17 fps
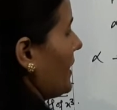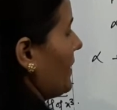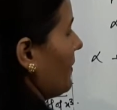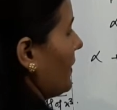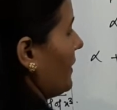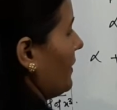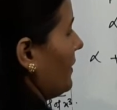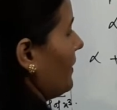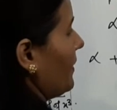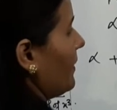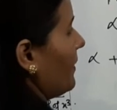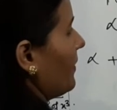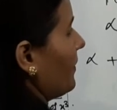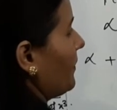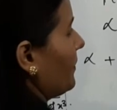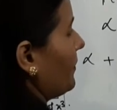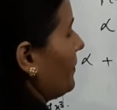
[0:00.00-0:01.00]
even,
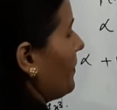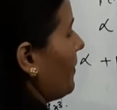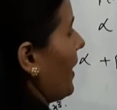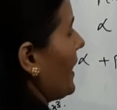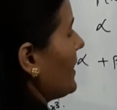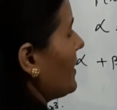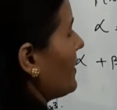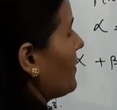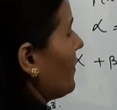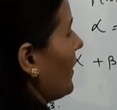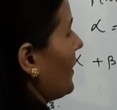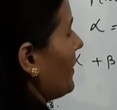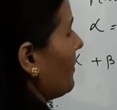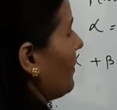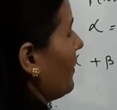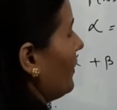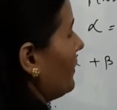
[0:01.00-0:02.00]
minus 1
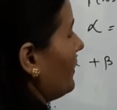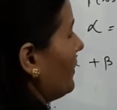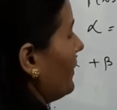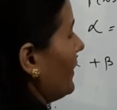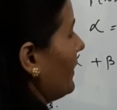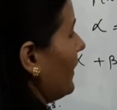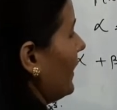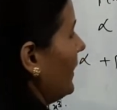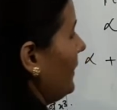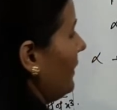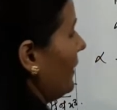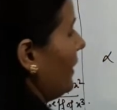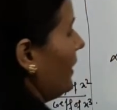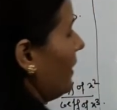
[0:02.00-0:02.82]
upon 3, right?